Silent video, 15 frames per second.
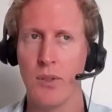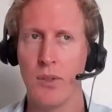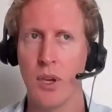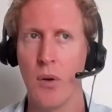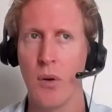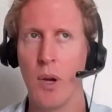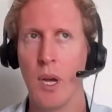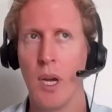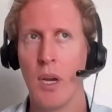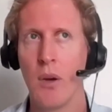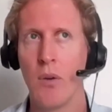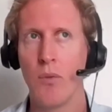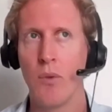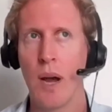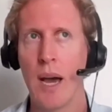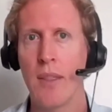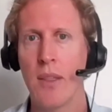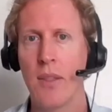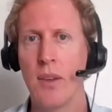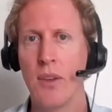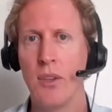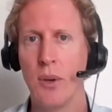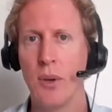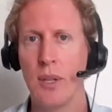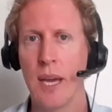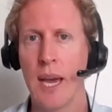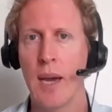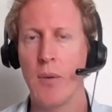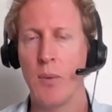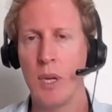So rather than doing
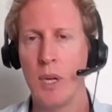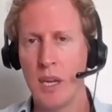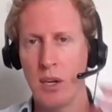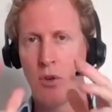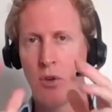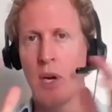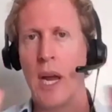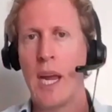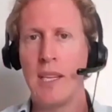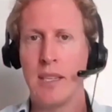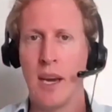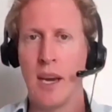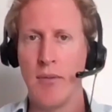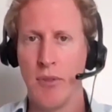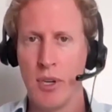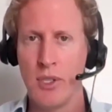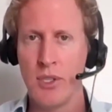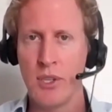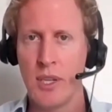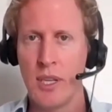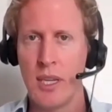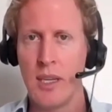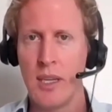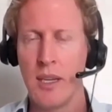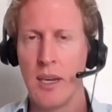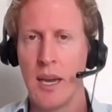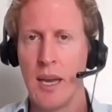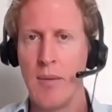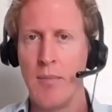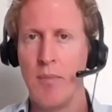that, we can create diversity
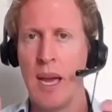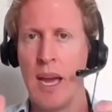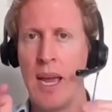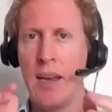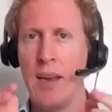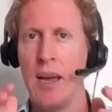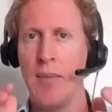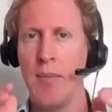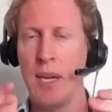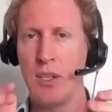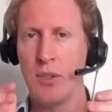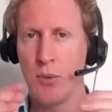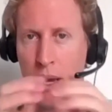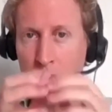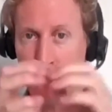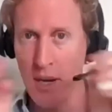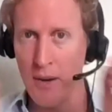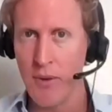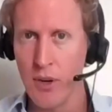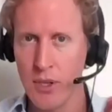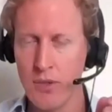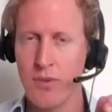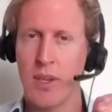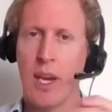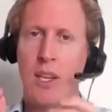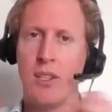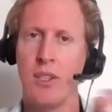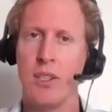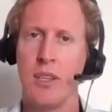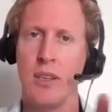and make sure we have
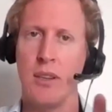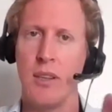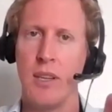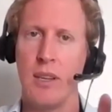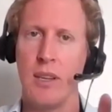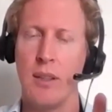diversification in a